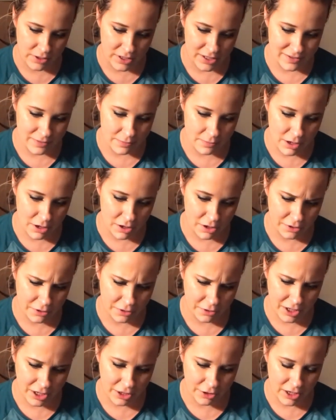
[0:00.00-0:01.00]
It's
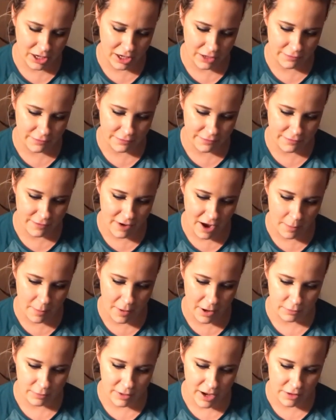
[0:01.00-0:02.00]
Miracle Ingredient from
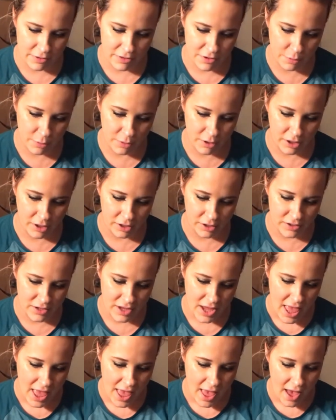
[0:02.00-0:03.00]
Around the World
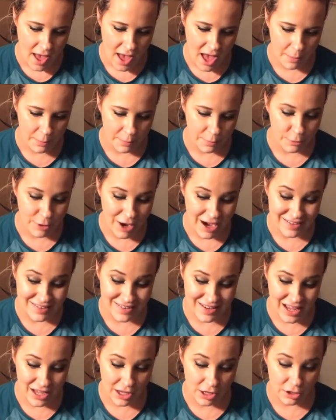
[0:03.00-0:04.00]
um,
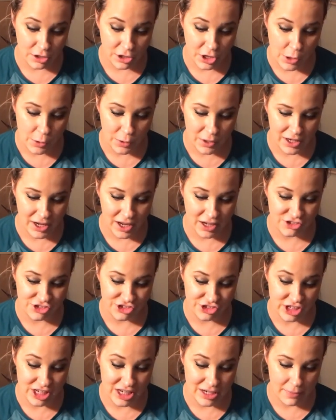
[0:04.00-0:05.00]
Brightening Coconut
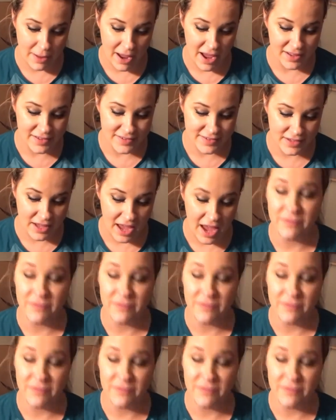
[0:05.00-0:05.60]
Sheet Mask.